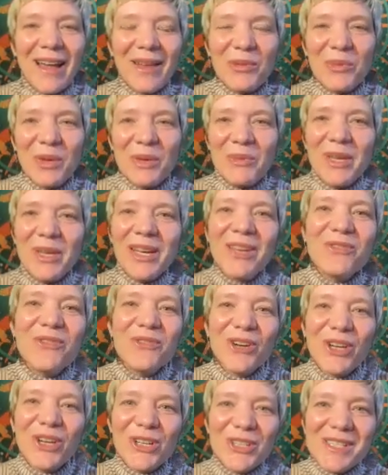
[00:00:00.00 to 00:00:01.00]
when we
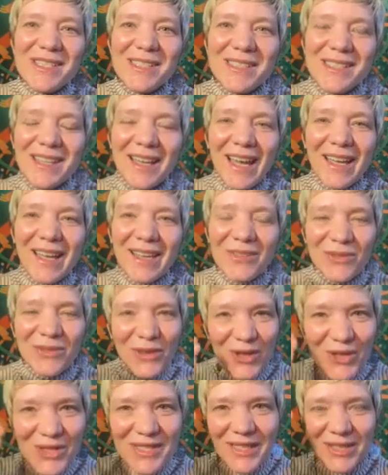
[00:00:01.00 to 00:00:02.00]
converse, I
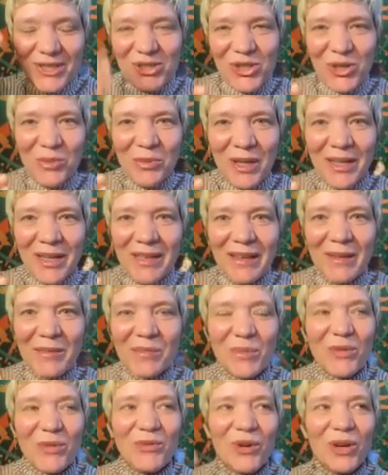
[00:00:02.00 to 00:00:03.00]
converse in German
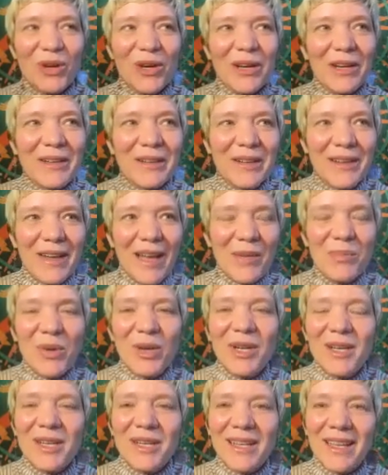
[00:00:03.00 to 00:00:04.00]
before I
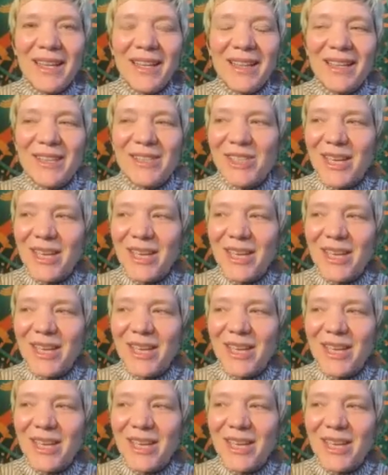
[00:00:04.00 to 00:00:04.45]
put it in English.